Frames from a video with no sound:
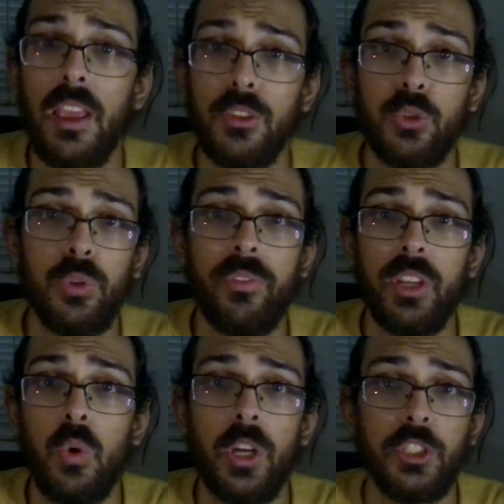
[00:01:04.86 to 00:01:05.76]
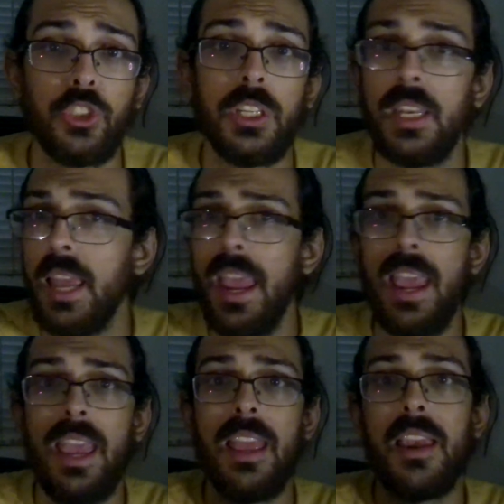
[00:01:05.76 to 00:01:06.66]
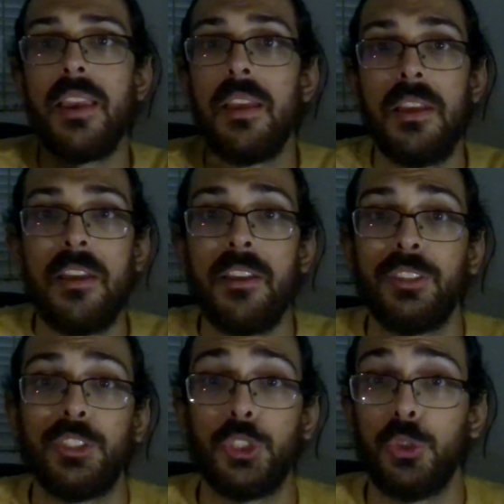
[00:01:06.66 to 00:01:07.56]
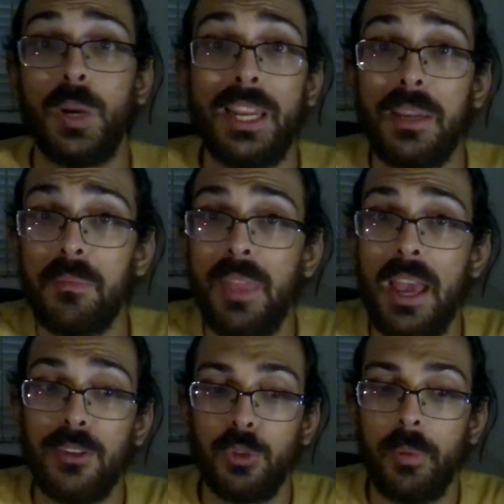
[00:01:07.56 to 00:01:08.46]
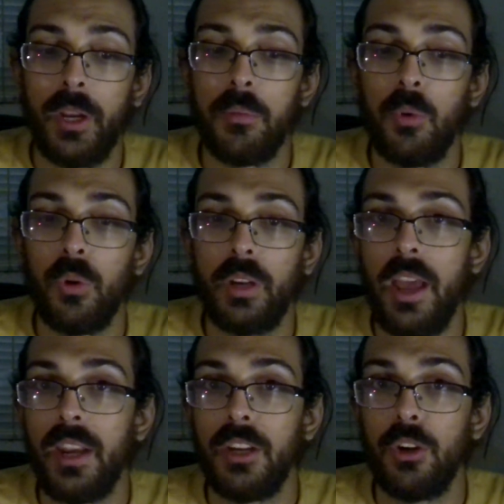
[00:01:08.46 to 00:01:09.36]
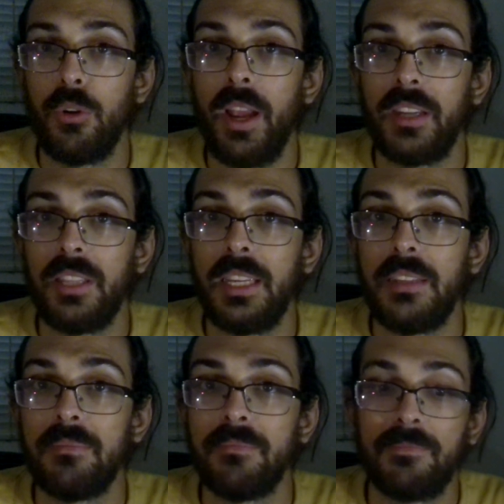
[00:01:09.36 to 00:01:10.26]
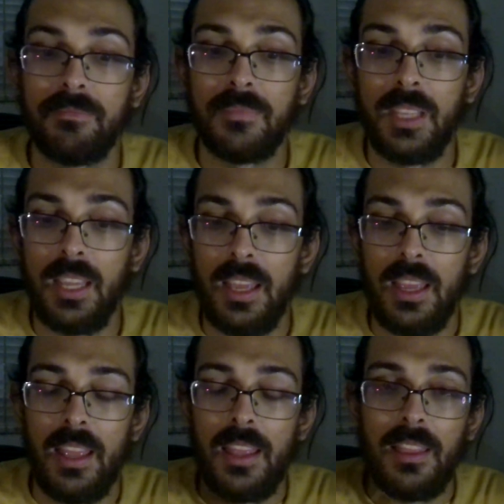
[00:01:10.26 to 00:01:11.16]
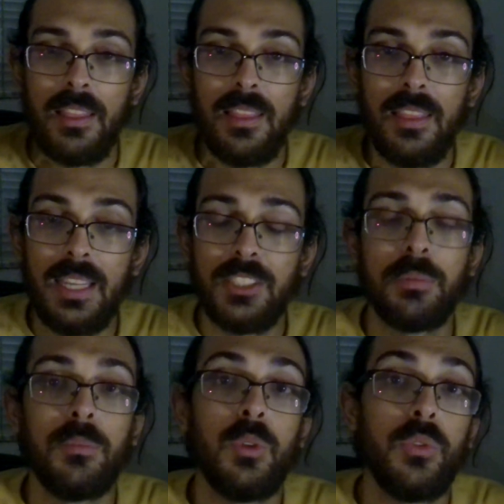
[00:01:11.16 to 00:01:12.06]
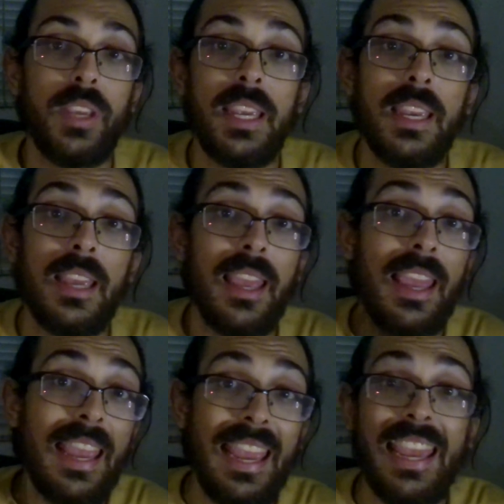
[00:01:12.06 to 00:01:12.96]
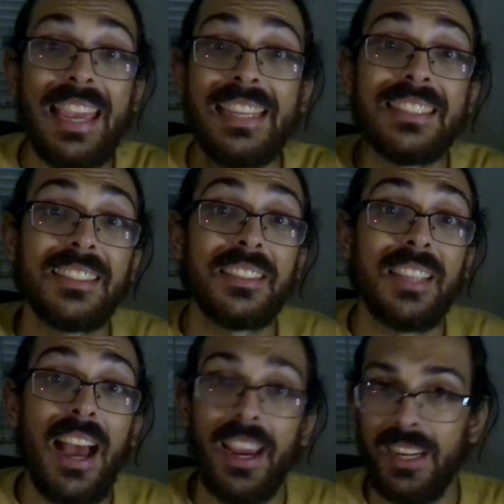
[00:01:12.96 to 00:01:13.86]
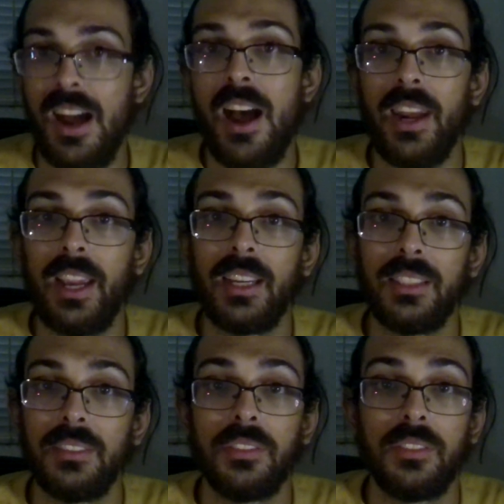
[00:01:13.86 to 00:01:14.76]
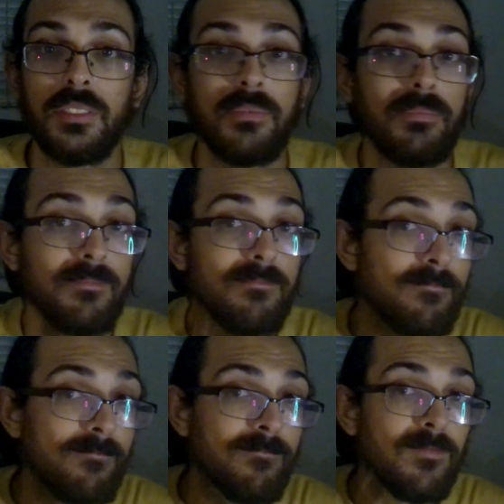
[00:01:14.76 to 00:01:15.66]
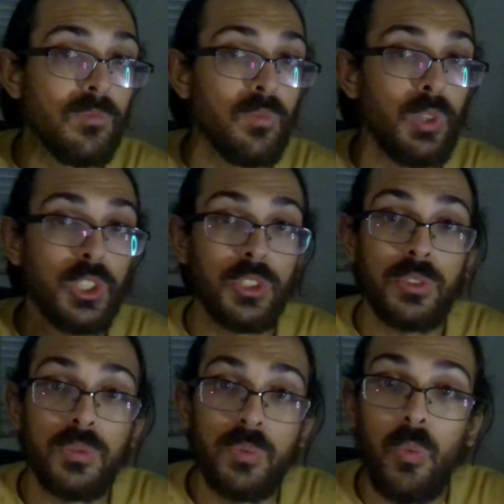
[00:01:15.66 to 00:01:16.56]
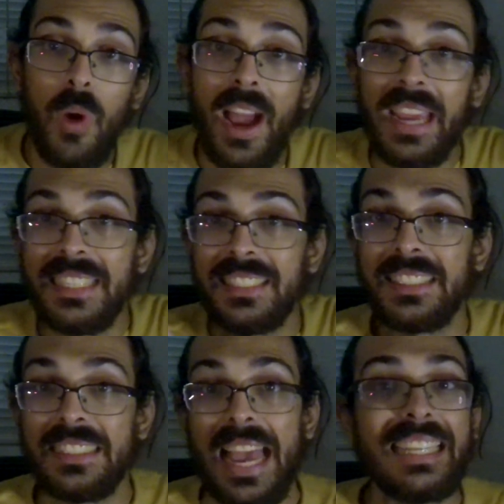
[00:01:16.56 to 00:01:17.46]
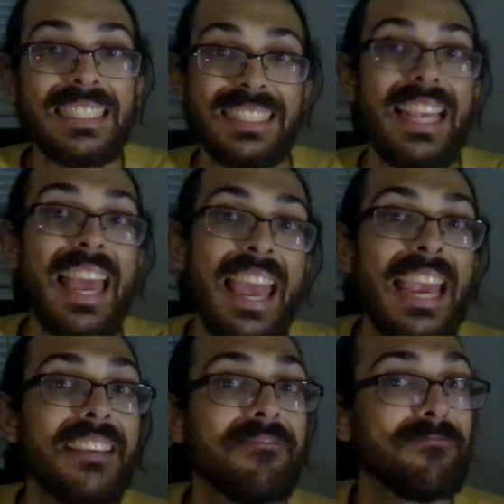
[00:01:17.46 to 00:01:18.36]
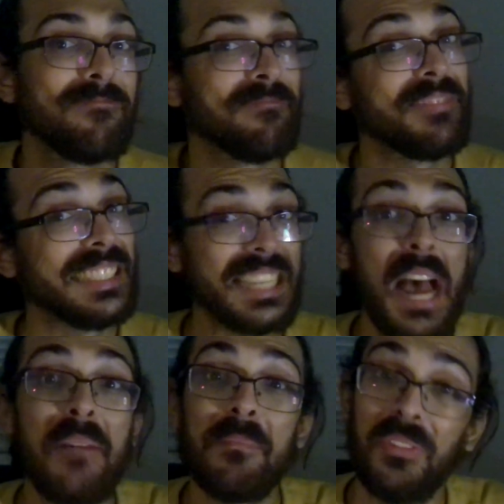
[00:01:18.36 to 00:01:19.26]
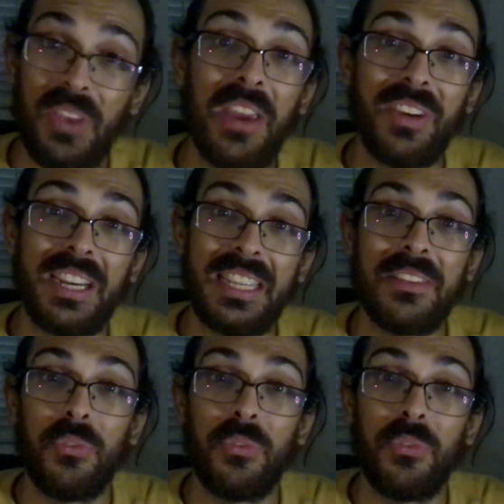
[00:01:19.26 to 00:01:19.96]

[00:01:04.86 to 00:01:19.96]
trivia question in Scream that Drew Barrymore got incorrectly. This movie is iconic, which is why it's sad to say it's not my favorite in the